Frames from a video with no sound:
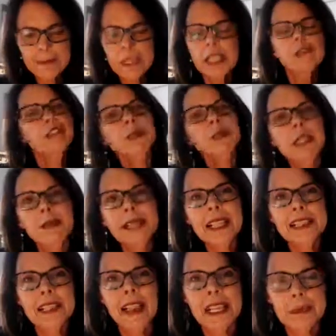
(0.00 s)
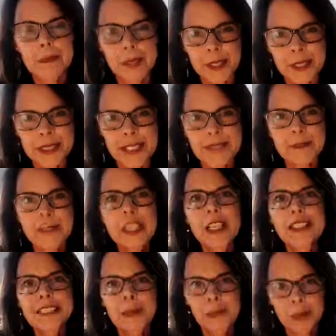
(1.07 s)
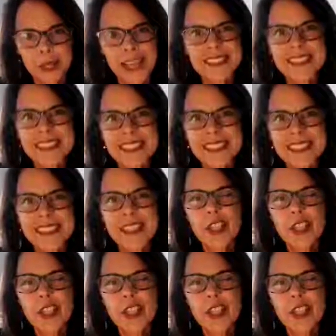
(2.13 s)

If you want to be a kind person, then practice